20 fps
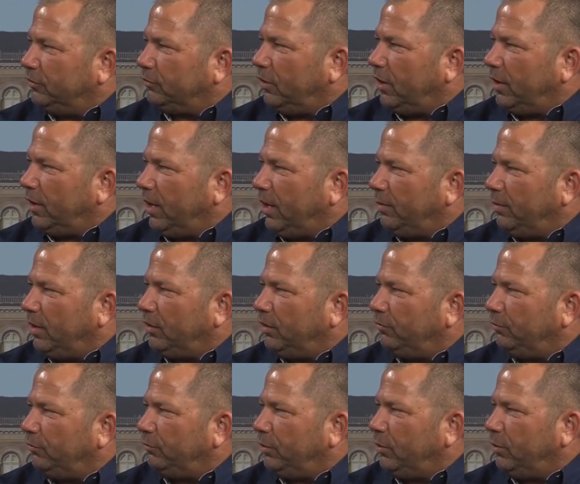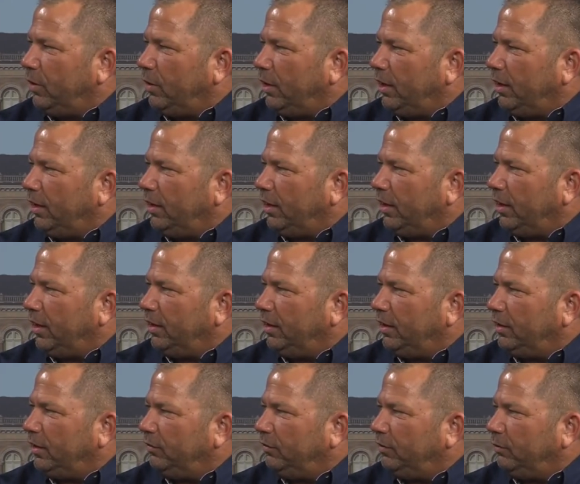So I'm on the freeway,
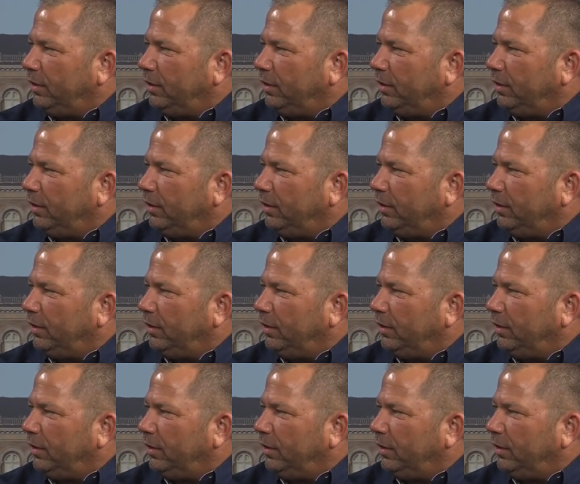and